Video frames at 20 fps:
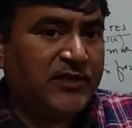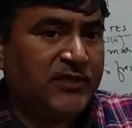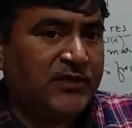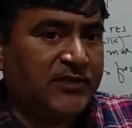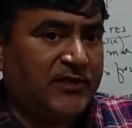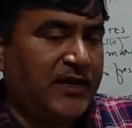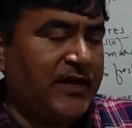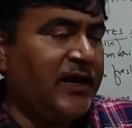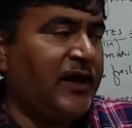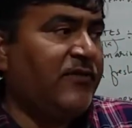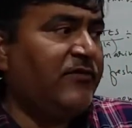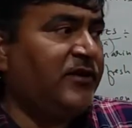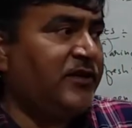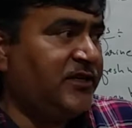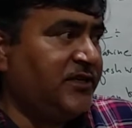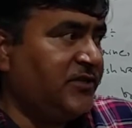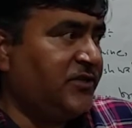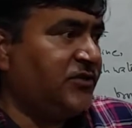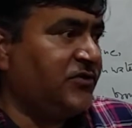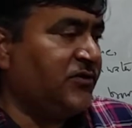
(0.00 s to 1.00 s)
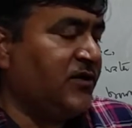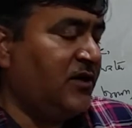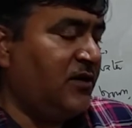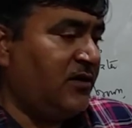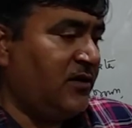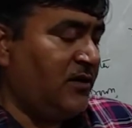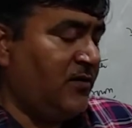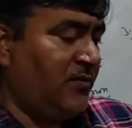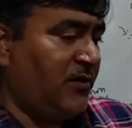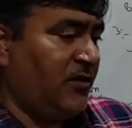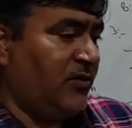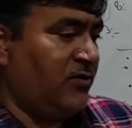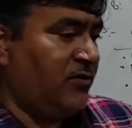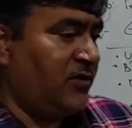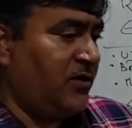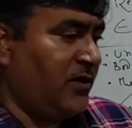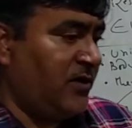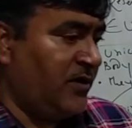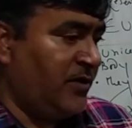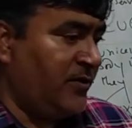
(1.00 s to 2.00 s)
Then I will teach you
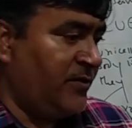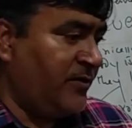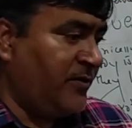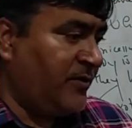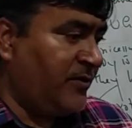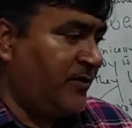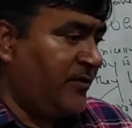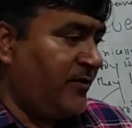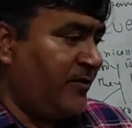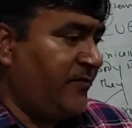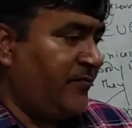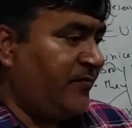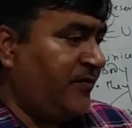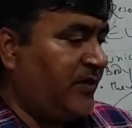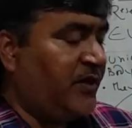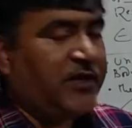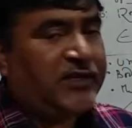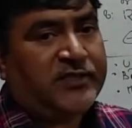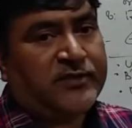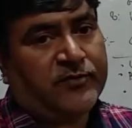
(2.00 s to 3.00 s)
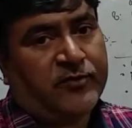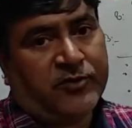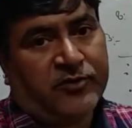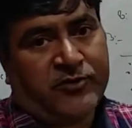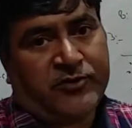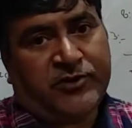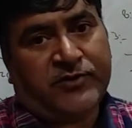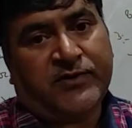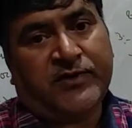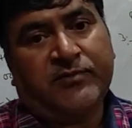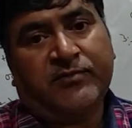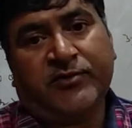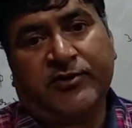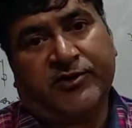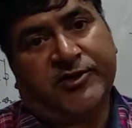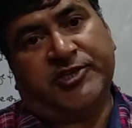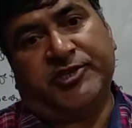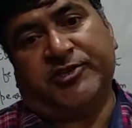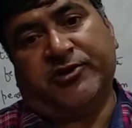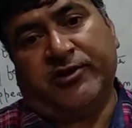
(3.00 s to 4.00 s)
about the Sporozoan
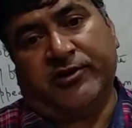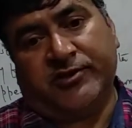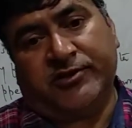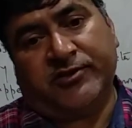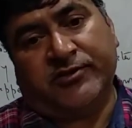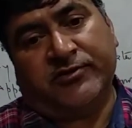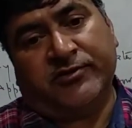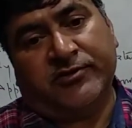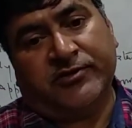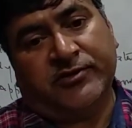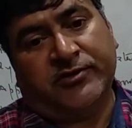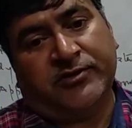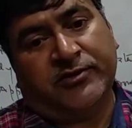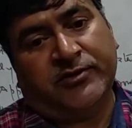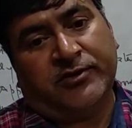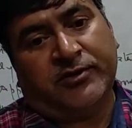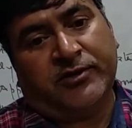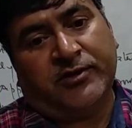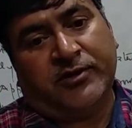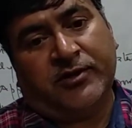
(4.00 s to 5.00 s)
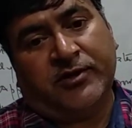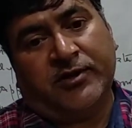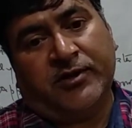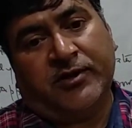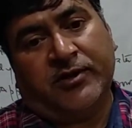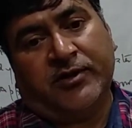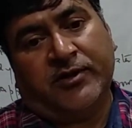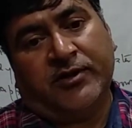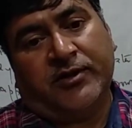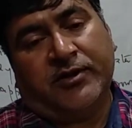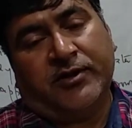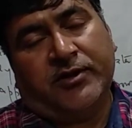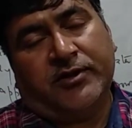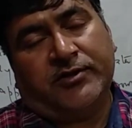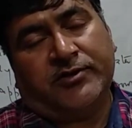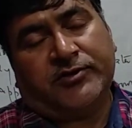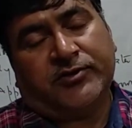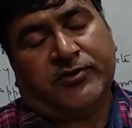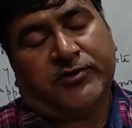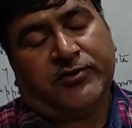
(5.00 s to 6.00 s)
Protists also.
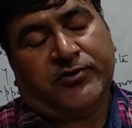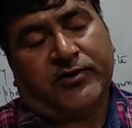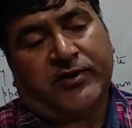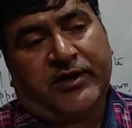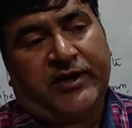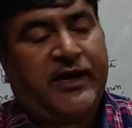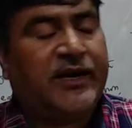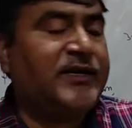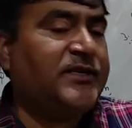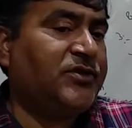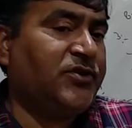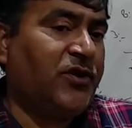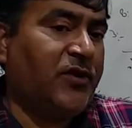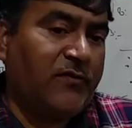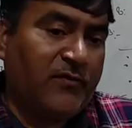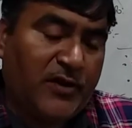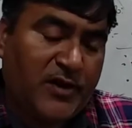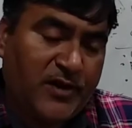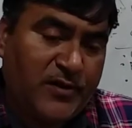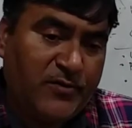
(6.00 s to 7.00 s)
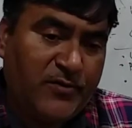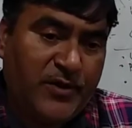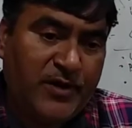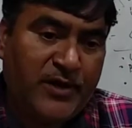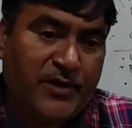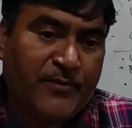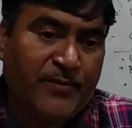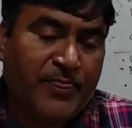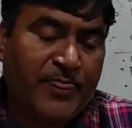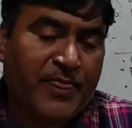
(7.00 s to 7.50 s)
So that's all for today.